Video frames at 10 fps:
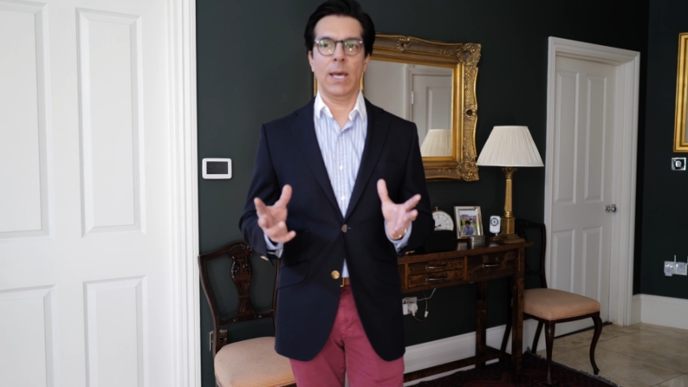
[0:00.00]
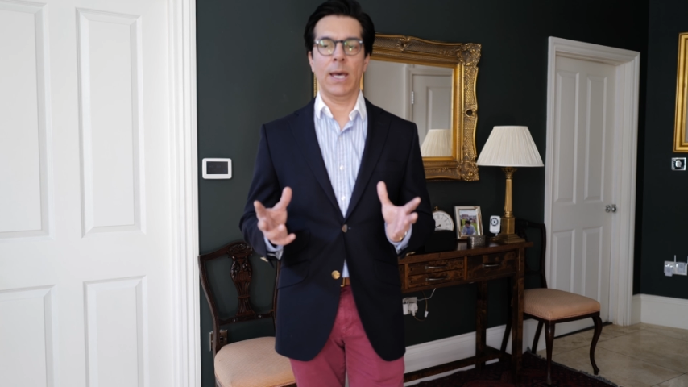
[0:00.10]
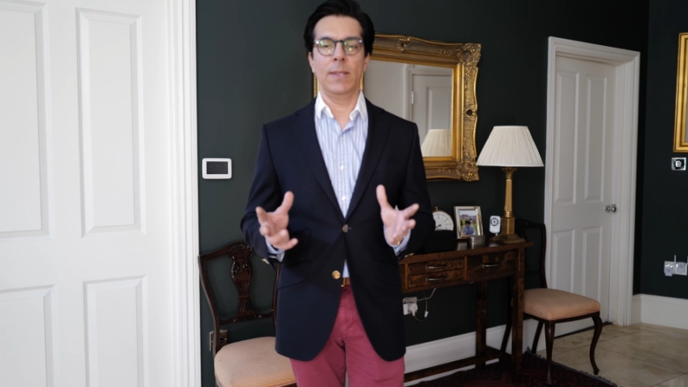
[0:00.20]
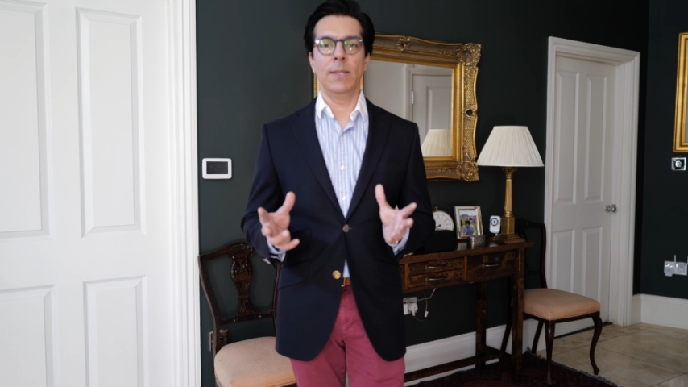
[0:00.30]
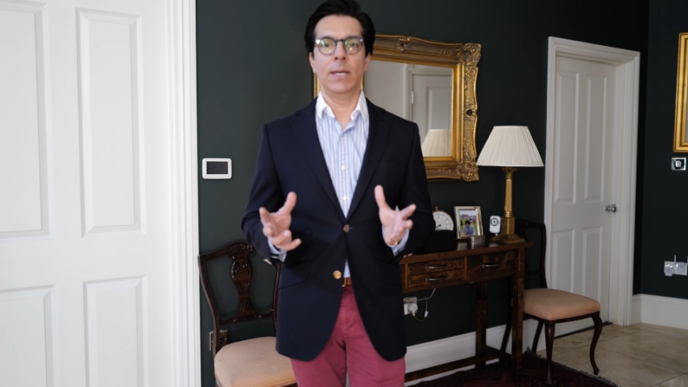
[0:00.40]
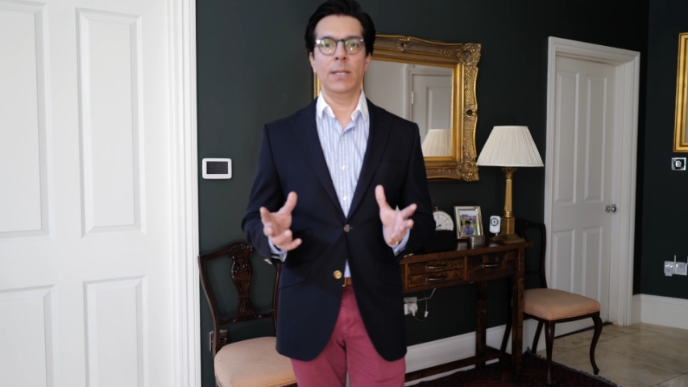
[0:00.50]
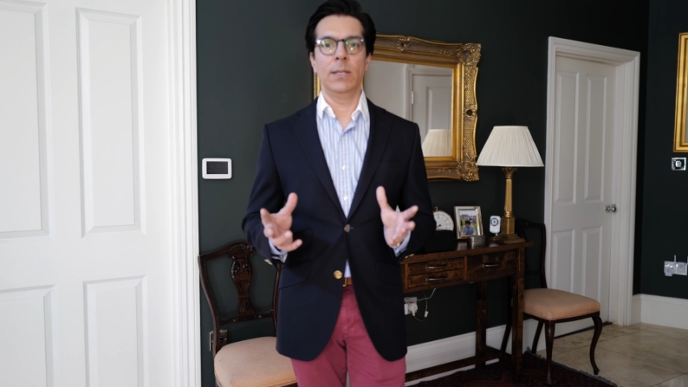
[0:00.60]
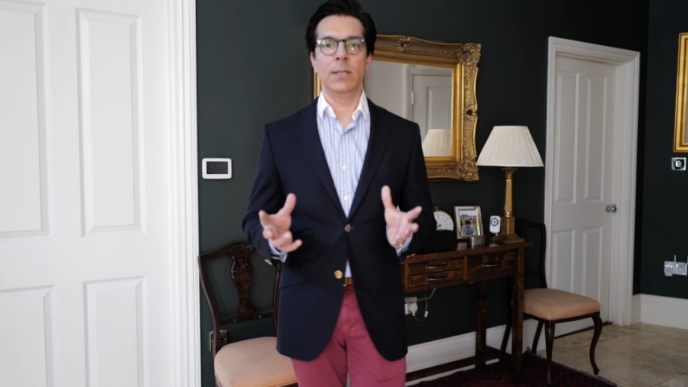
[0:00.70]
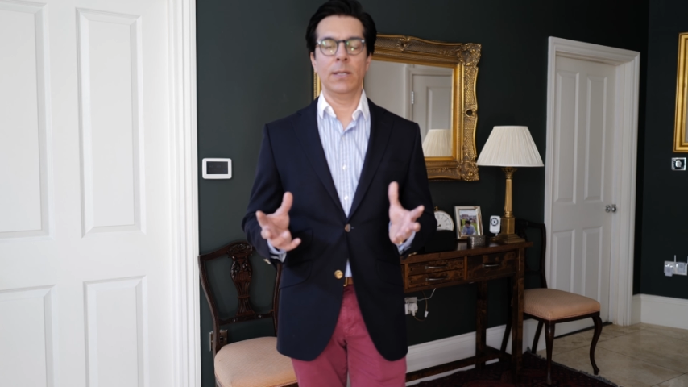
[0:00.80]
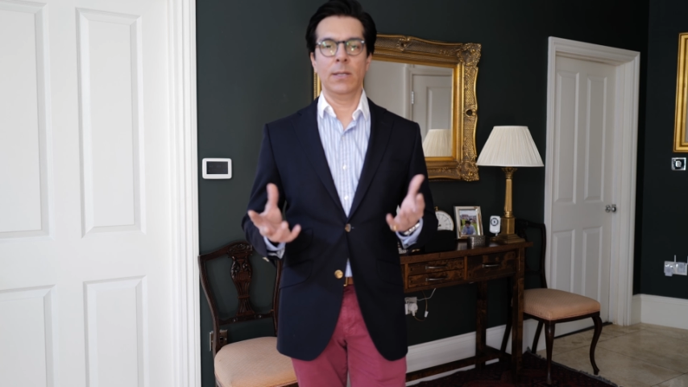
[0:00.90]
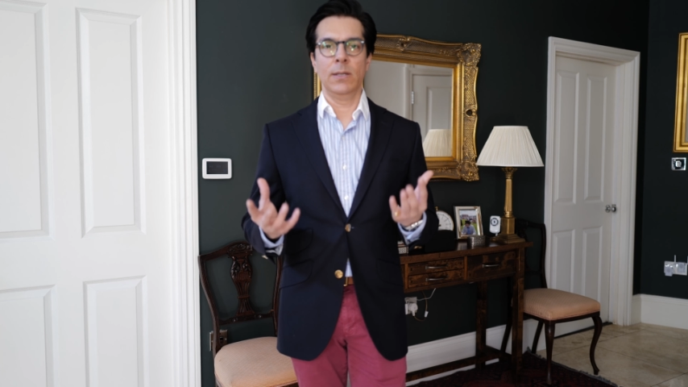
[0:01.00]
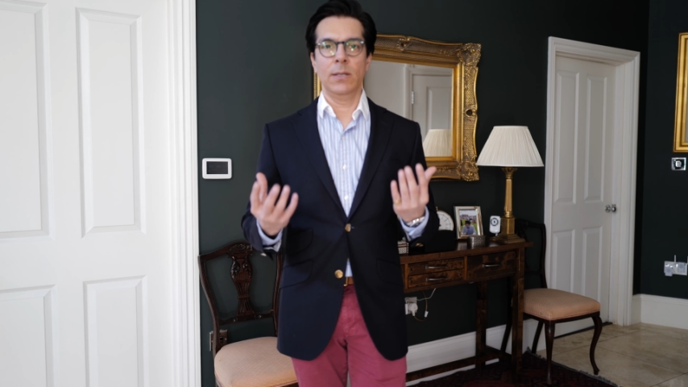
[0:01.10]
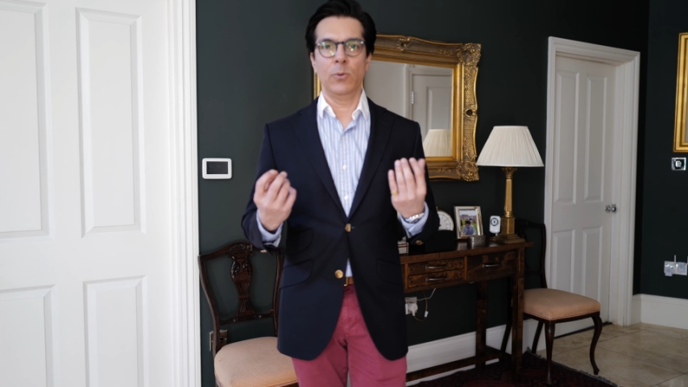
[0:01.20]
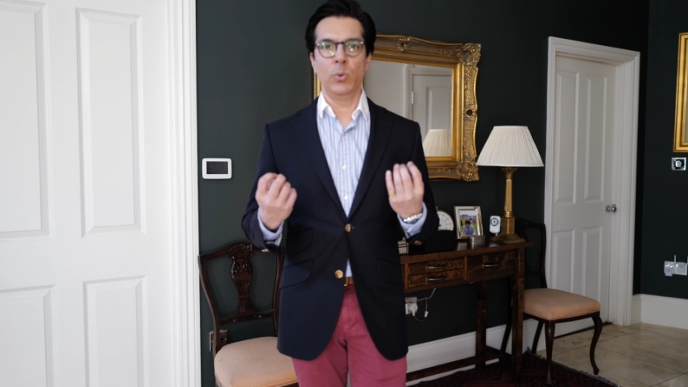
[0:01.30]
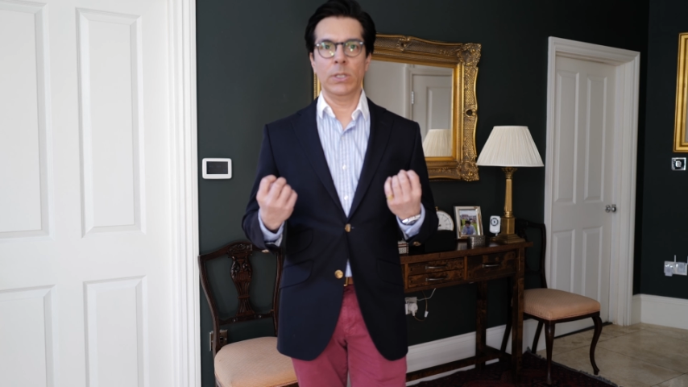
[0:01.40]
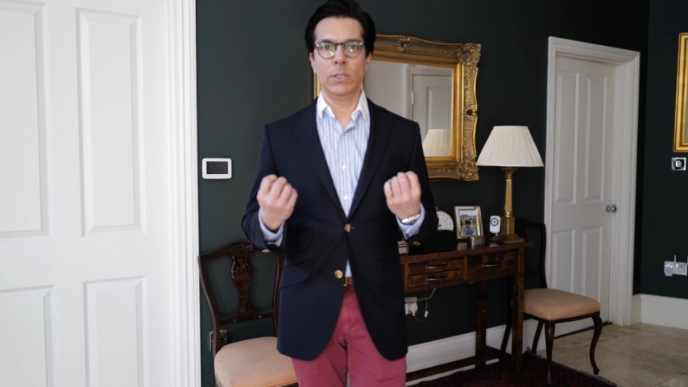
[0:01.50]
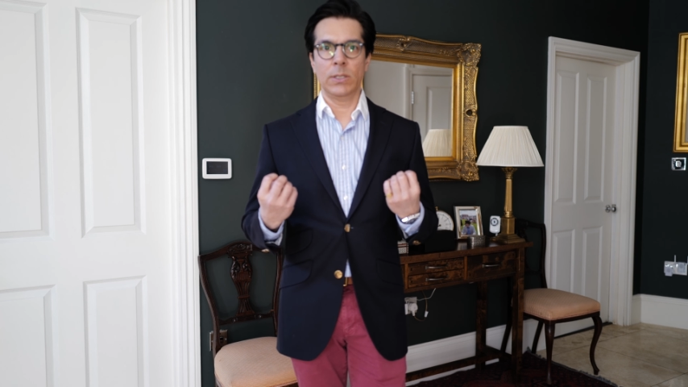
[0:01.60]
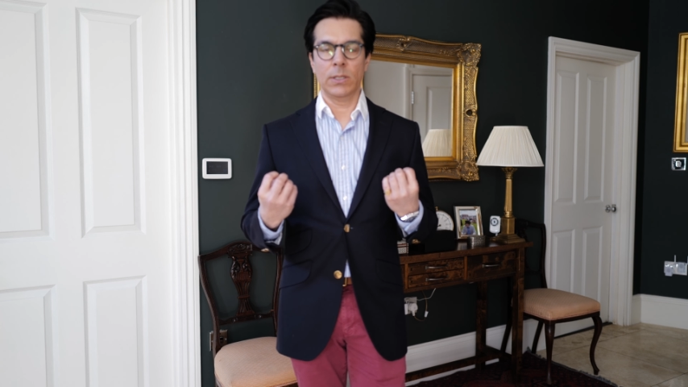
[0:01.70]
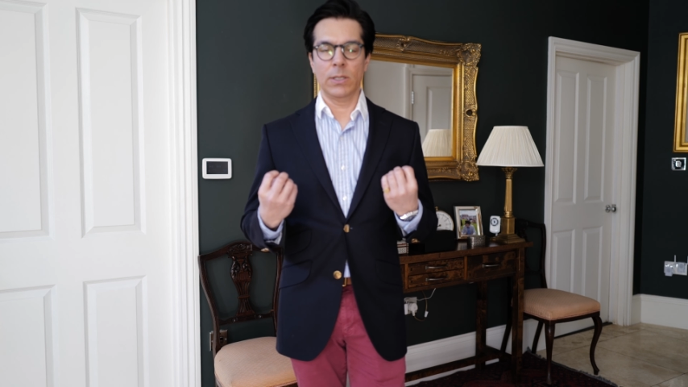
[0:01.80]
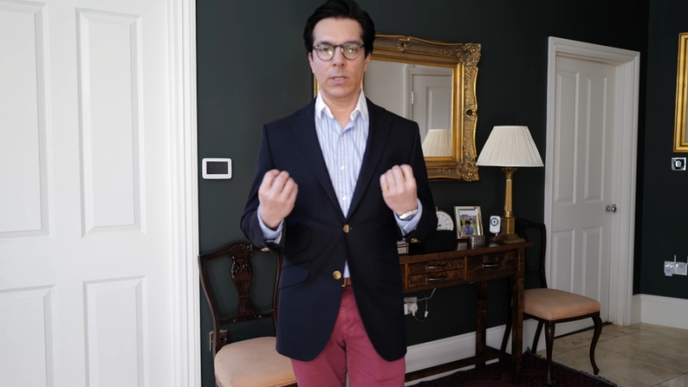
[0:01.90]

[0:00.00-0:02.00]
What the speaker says: and then with